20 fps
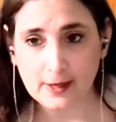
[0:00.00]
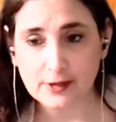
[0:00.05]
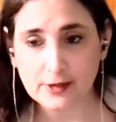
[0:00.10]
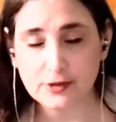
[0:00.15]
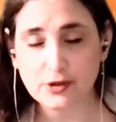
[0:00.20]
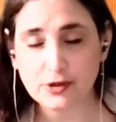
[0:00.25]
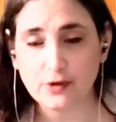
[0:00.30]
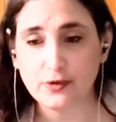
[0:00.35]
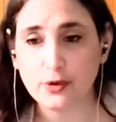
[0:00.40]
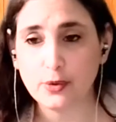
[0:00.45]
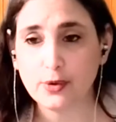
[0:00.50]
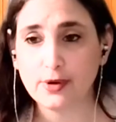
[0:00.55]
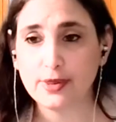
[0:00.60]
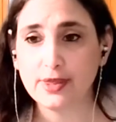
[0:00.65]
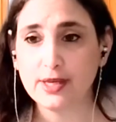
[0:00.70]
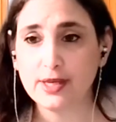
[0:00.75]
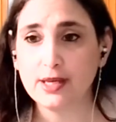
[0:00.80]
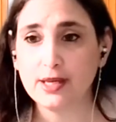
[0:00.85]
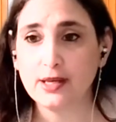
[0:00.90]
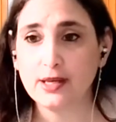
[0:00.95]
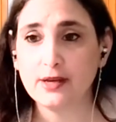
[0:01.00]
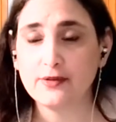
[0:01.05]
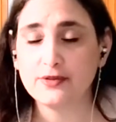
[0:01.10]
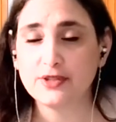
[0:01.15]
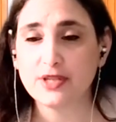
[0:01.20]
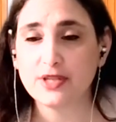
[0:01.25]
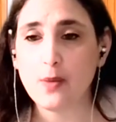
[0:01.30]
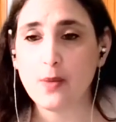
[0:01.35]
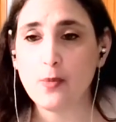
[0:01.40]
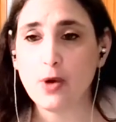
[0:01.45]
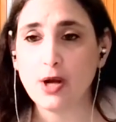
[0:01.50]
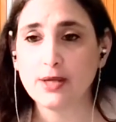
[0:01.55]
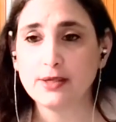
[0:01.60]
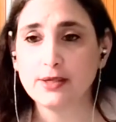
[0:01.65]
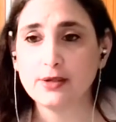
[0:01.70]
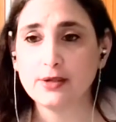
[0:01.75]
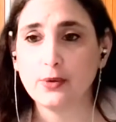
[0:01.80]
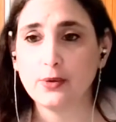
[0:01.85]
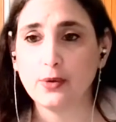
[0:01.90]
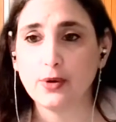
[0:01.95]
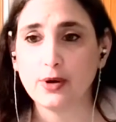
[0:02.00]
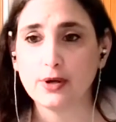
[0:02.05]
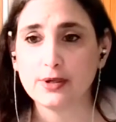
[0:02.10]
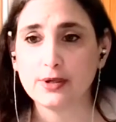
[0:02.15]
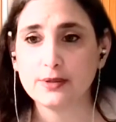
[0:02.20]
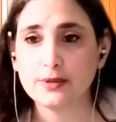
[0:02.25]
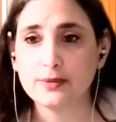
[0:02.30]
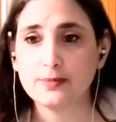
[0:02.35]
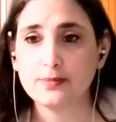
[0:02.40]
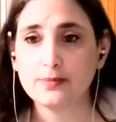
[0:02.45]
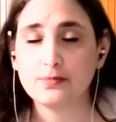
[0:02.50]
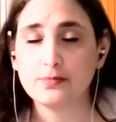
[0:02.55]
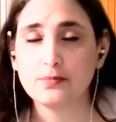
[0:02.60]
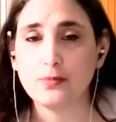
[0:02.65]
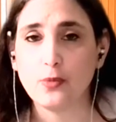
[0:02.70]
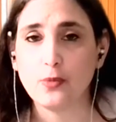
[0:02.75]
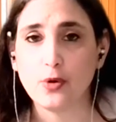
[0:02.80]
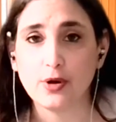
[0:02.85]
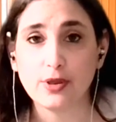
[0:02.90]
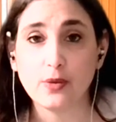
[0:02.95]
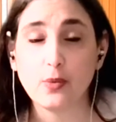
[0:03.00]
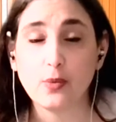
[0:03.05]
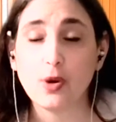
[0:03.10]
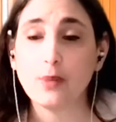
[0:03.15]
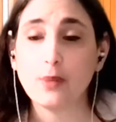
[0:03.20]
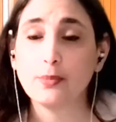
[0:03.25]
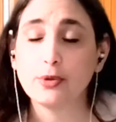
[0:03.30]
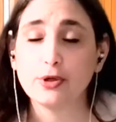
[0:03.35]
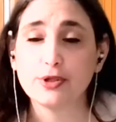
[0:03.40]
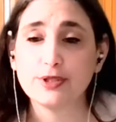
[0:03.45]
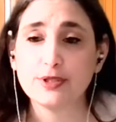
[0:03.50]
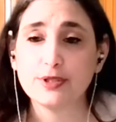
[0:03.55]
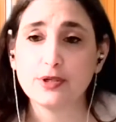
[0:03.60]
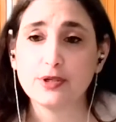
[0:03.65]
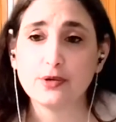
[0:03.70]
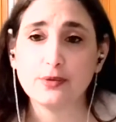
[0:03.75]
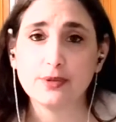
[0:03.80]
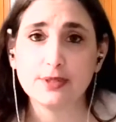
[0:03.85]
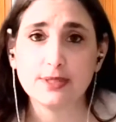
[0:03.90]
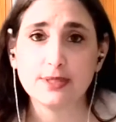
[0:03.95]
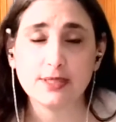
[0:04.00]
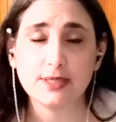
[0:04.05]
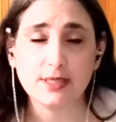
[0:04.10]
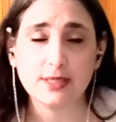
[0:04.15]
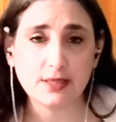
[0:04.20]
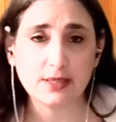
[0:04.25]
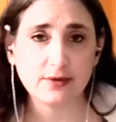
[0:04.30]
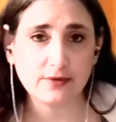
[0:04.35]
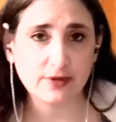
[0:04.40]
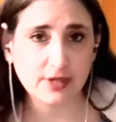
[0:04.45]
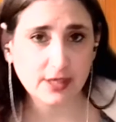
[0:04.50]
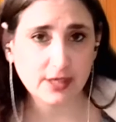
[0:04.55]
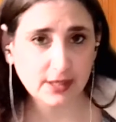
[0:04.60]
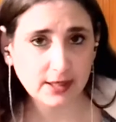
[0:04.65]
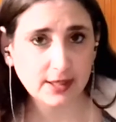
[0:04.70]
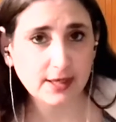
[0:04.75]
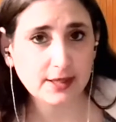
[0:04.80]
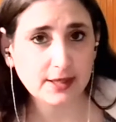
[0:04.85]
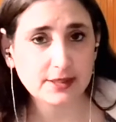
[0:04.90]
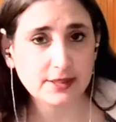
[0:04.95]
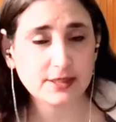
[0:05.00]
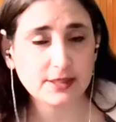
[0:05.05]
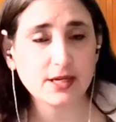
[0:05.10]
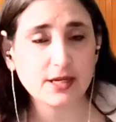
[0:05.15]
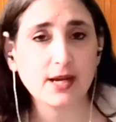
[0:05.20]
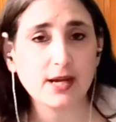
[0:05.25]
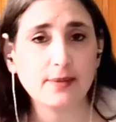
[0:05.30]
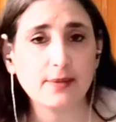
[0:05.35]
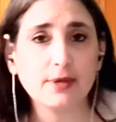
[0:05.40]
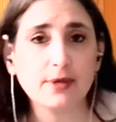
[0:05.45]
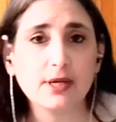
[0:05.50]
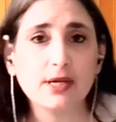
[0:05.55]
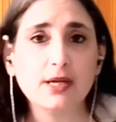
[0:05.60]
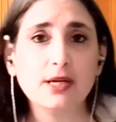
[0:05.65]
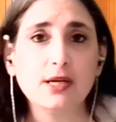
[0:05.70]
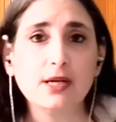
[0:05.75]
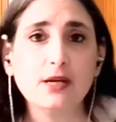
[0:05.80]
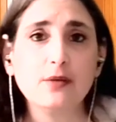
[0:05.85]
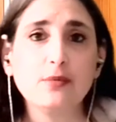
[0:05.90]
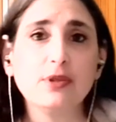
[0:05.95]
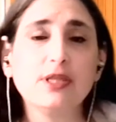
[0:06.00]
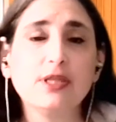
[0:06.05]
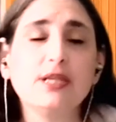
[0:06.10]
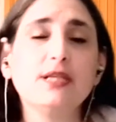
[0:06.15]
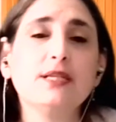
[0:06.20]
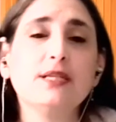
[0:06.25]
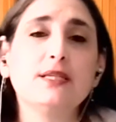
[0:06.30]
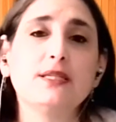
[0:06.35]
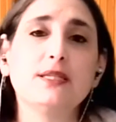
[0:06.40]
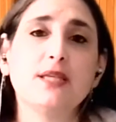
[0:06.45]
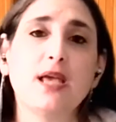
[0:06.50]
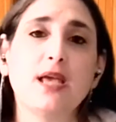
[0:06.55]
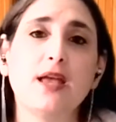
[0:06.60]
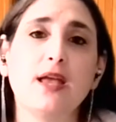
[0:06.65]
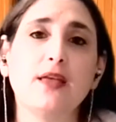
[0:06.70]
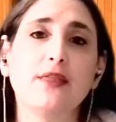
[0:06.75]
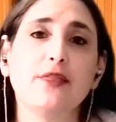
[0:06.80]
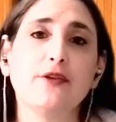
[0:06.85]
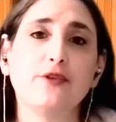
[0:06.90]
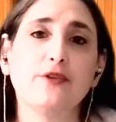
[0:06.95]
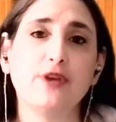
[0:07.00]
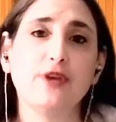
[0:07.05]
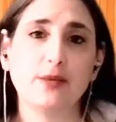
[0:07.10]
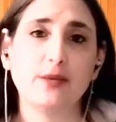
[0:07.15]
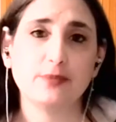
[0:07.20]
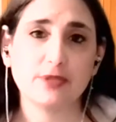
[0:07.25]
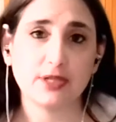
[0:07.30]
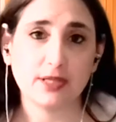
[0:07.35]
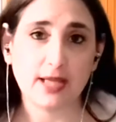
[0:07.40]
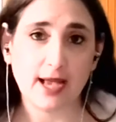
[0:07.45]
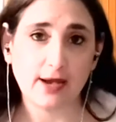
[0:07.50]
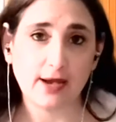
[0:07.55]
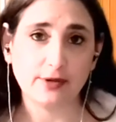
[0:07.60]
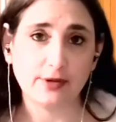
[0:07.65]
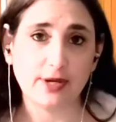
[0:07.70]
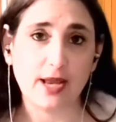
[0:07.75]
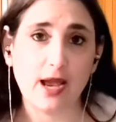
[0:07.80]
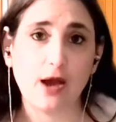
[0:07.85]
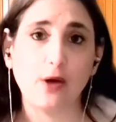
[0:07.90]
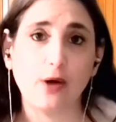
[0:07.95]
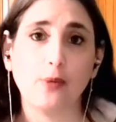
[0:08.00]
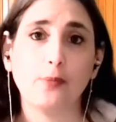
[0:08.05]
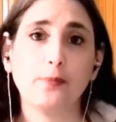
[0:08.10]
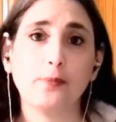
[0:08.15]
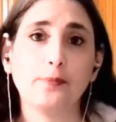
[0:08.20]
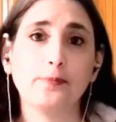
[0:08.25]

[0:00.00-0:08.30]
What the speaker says: So if you are thinking of someone or more than one person who is in need of healing at this time, please say their names aloud now.